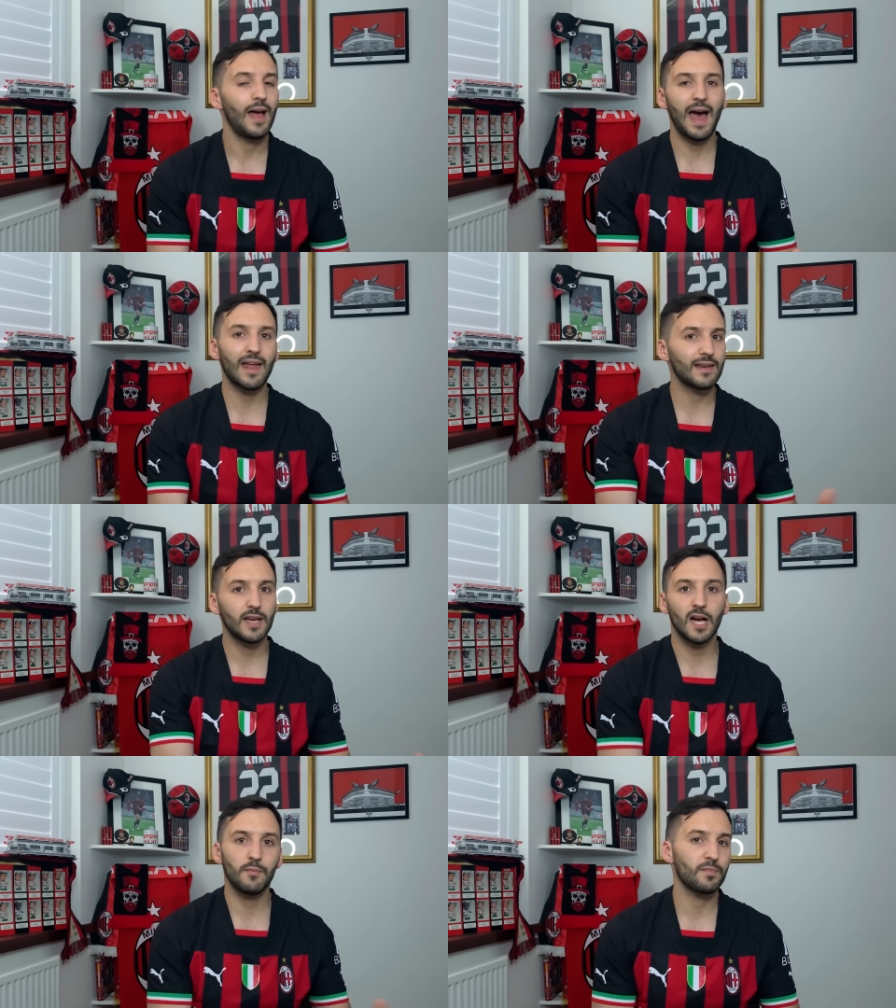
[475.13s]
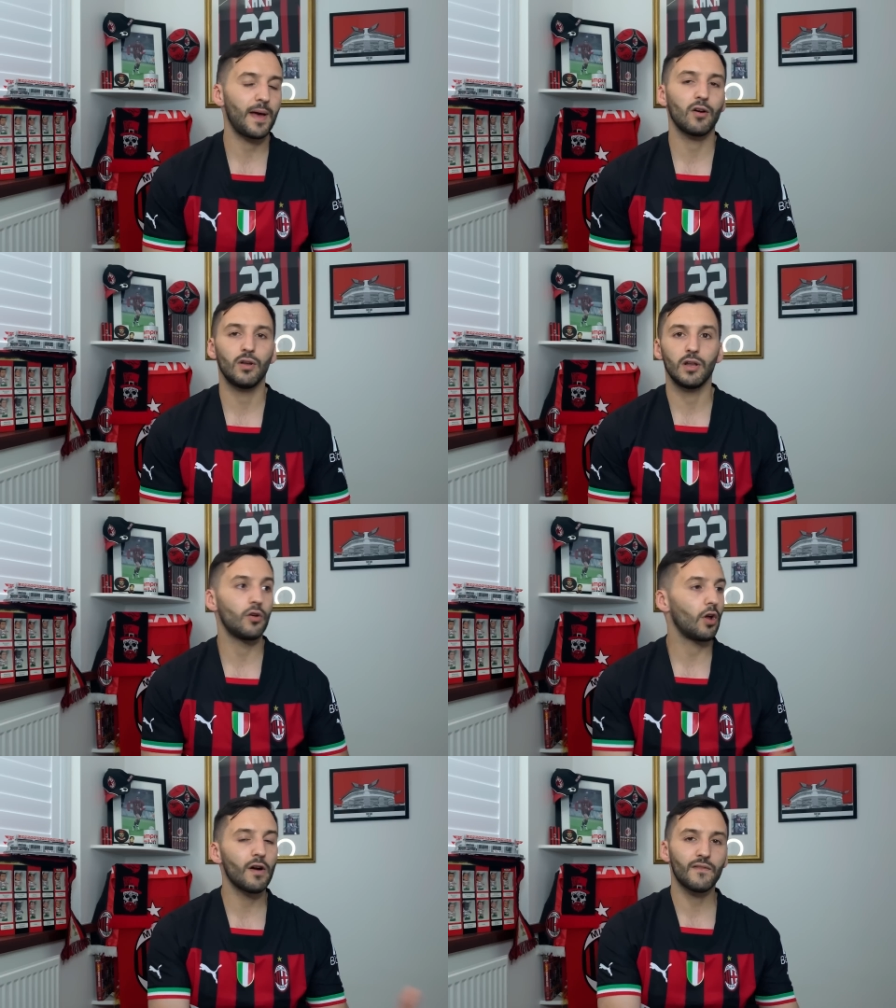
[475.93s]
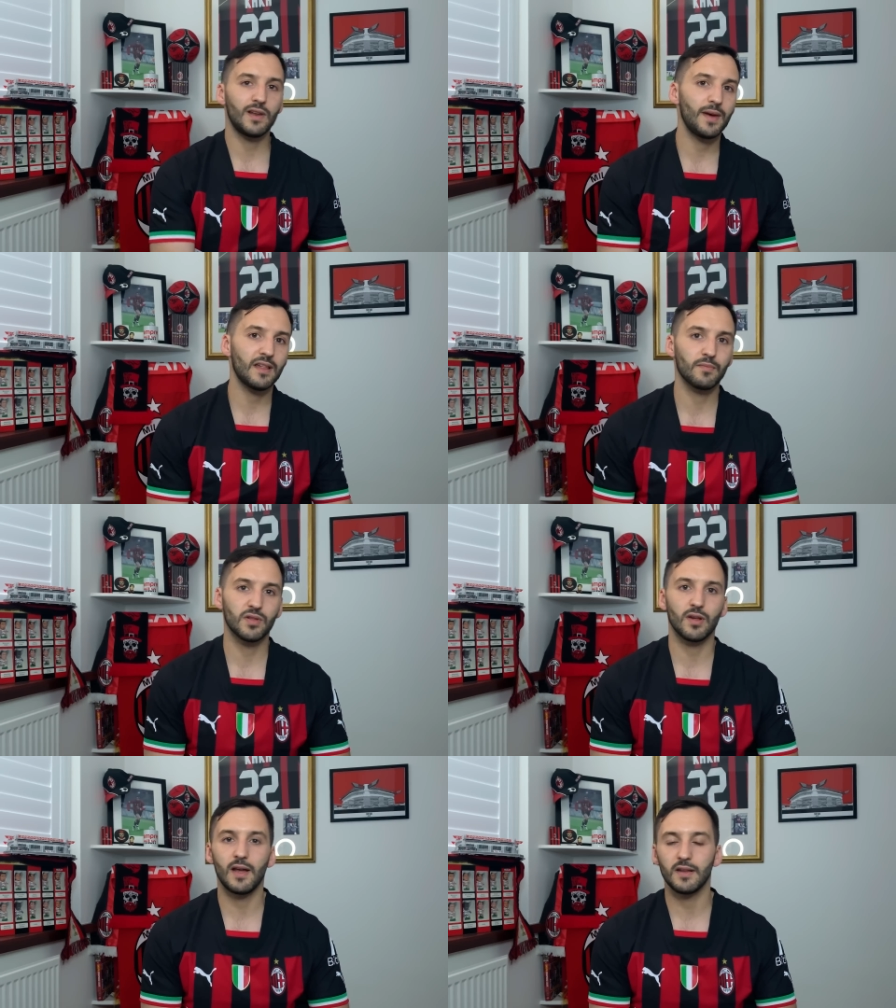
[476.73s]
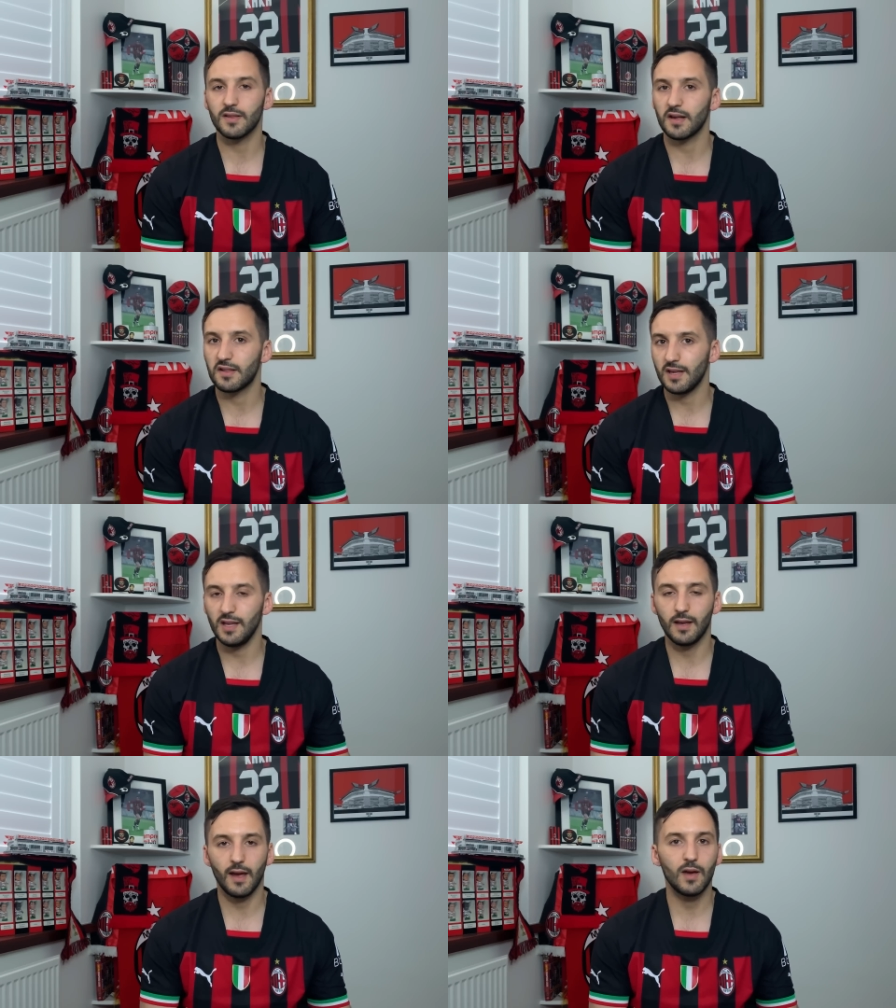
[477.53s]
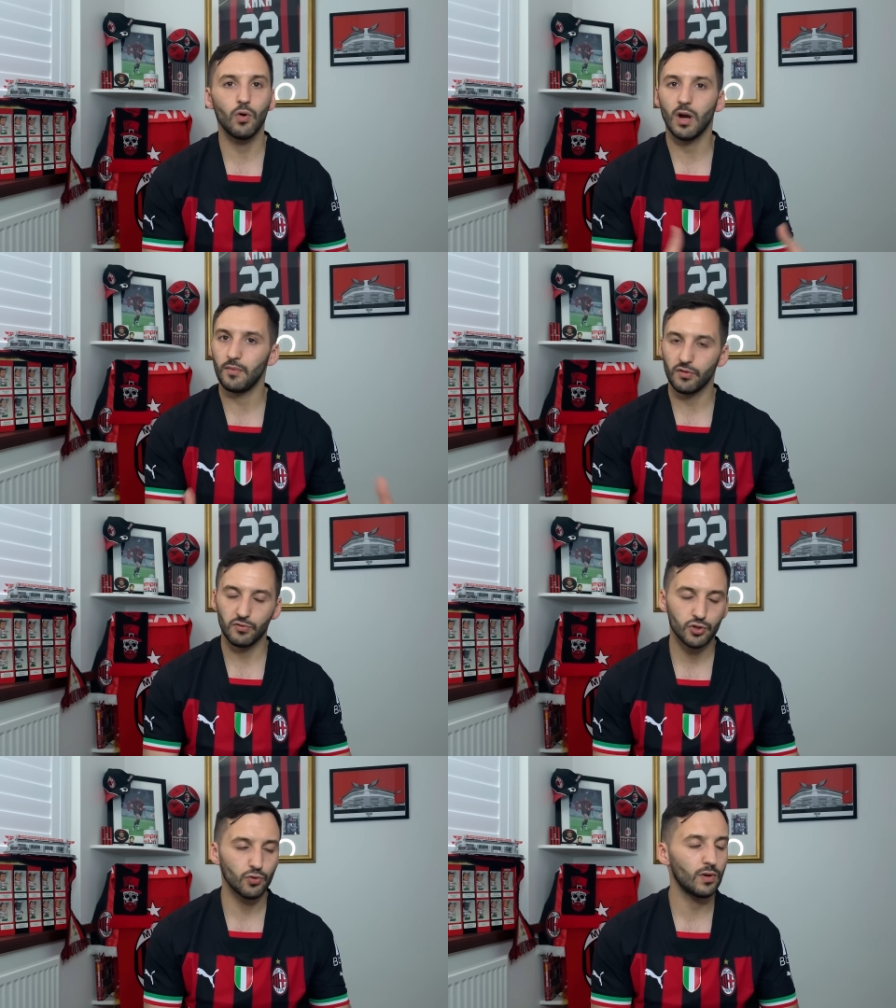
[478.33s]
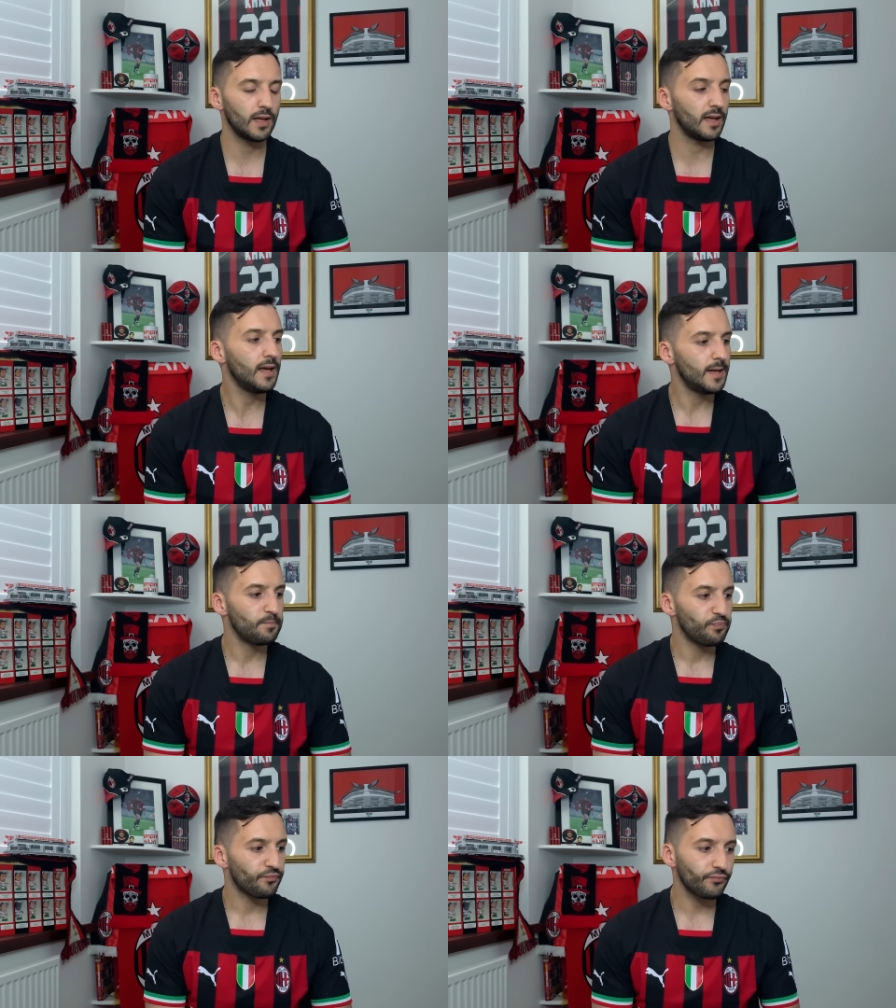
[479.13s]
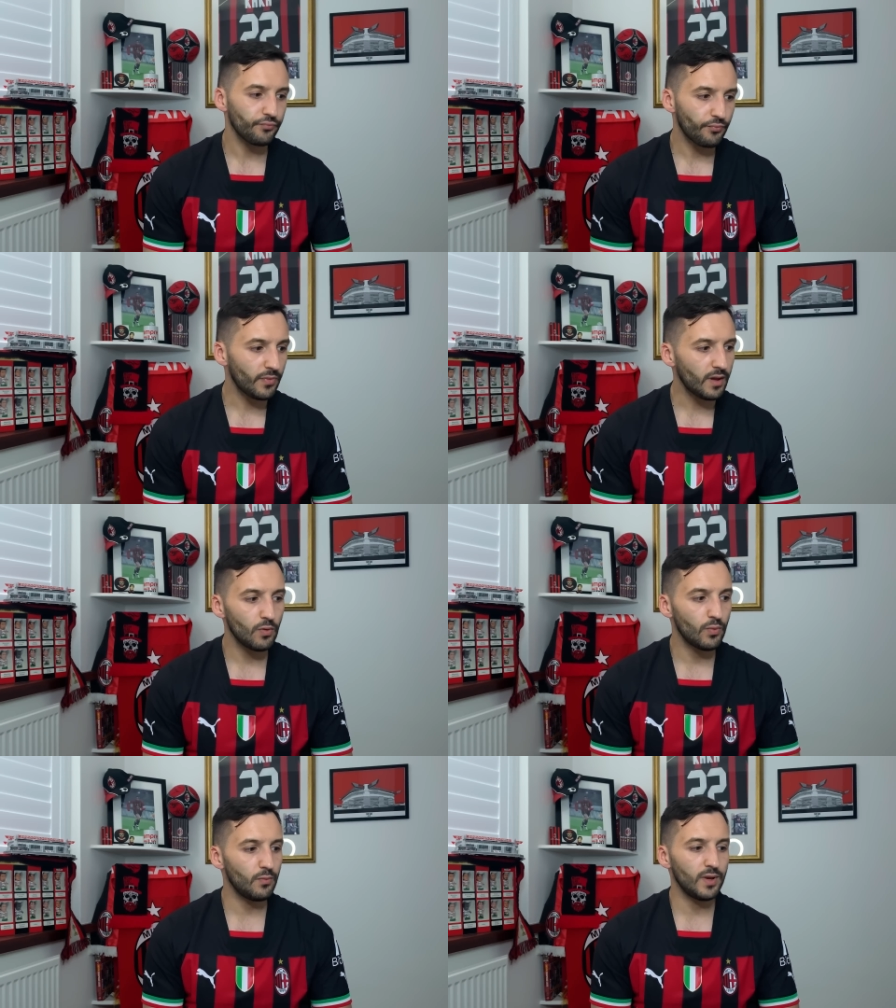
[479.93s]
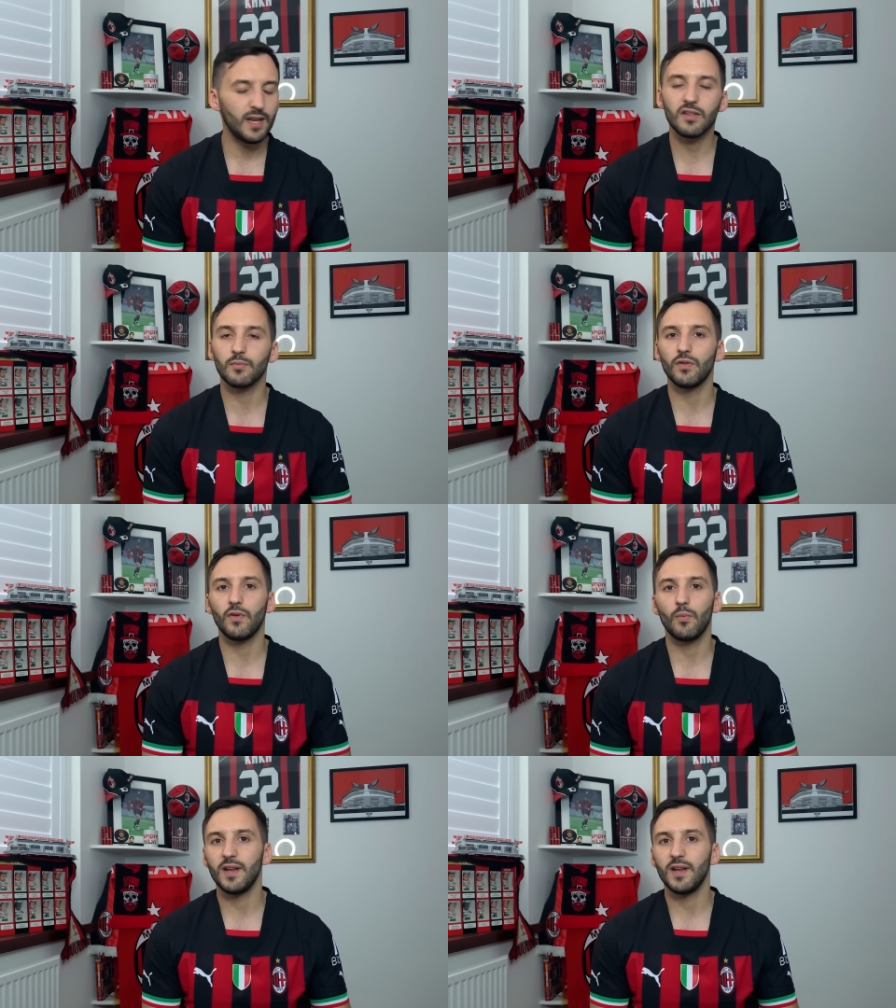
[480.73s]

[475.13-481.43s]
Adli comes back on loan. Hopefully, make some signings like CDK will come on to shortly. We, we need to move on.